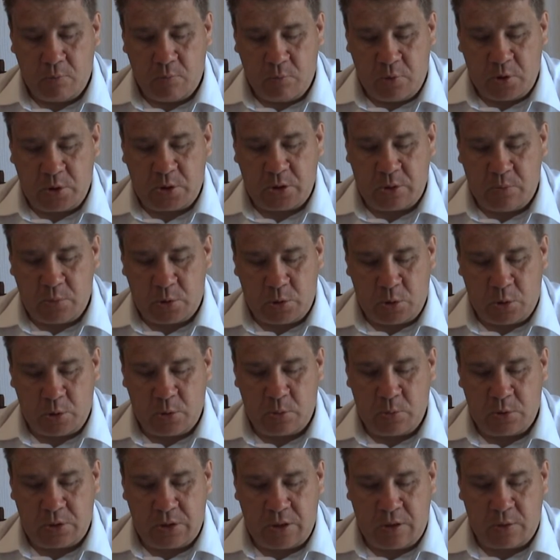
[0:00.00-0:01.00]
Muslims saw
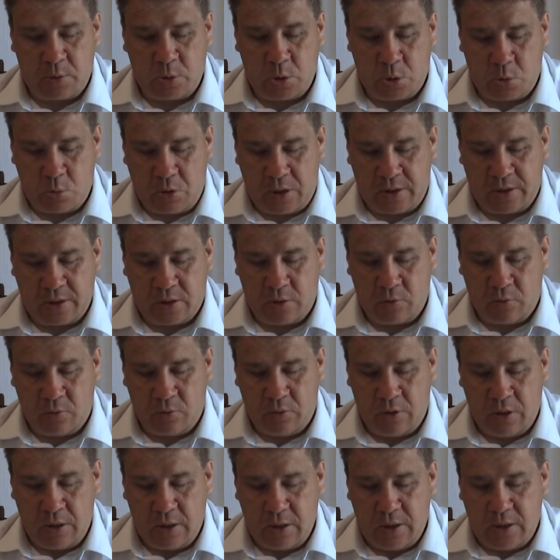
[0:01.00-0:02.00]
themselves as
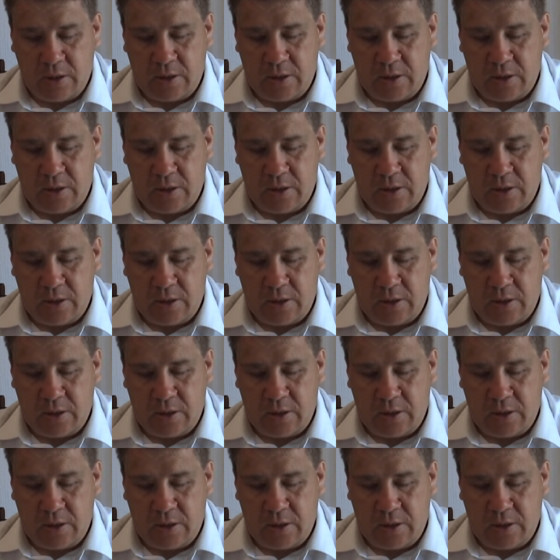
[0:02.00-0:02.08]
radical,